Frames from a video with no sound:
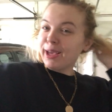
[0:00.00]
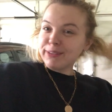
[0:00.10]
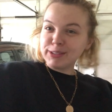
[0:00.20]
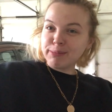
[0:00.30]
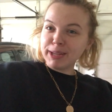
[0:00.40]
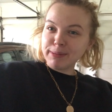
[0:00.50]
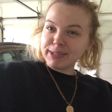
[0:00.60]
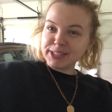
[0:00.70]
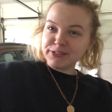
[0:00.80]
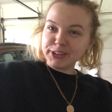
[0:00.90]
I have so many
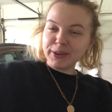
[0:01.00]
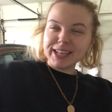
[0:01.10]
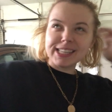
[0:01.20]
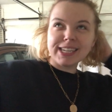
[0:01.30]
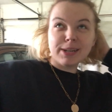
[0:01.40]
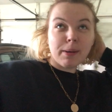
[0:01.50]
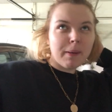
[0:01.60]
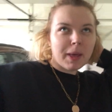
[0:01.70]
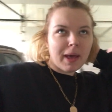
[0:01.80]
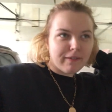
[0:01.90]
updates for you guys. I didn't
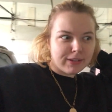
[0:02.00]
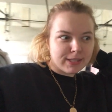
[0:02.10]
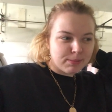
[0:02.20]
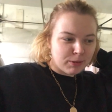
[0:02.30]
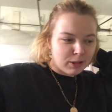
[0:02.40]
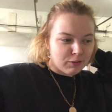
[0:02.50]
obviously pull out